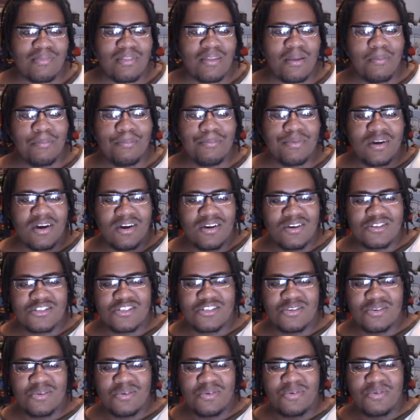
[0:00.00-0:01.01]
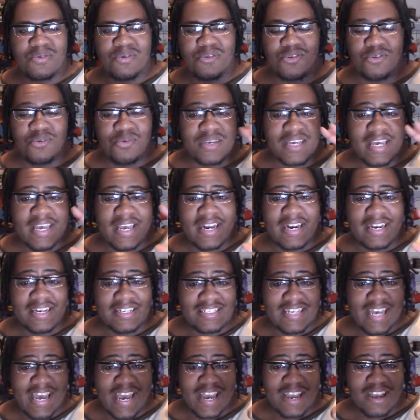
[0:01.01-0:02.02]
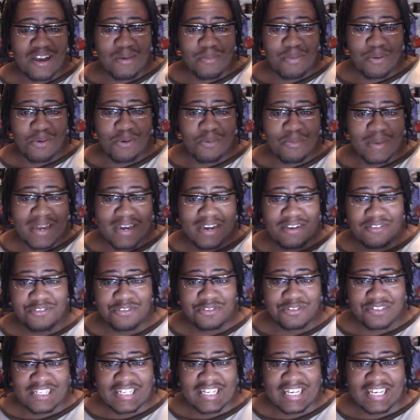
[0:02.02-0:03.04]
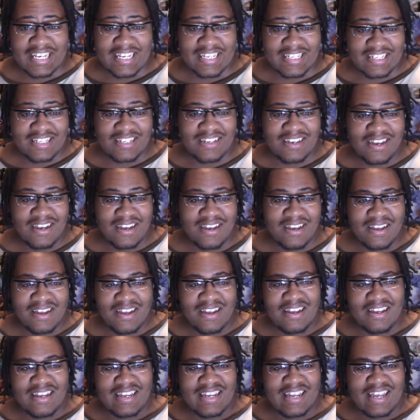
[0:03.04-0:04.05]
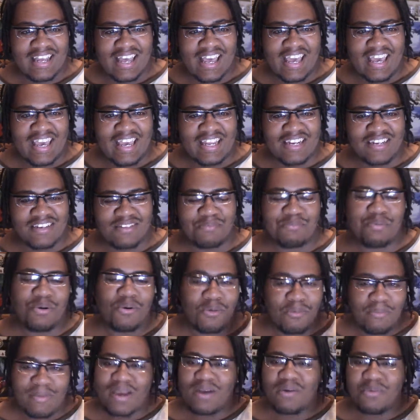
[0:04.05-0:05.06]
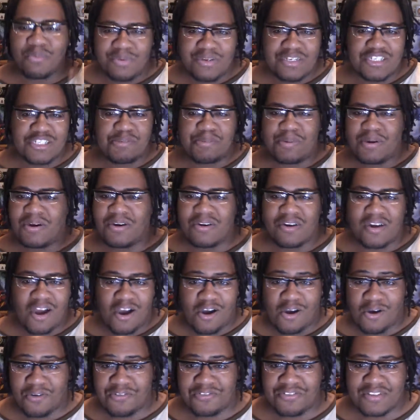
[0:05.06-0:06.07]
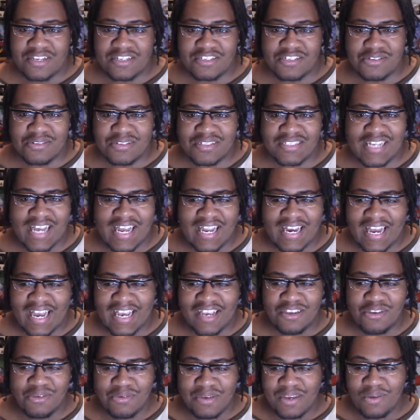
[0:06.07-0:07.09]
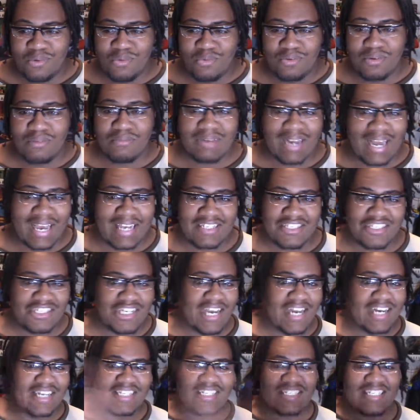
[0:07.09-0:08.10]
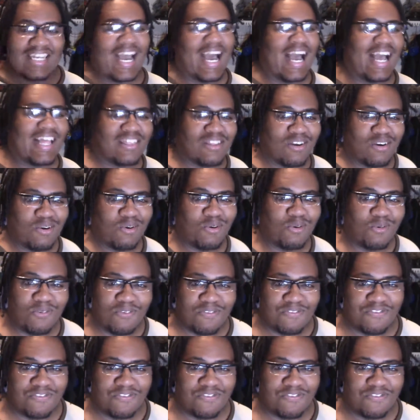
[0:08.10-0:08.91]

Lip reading: but also you can attack a Pokemon if you see it, and Pokemon respawn often, so it's not like you can like genocide the whole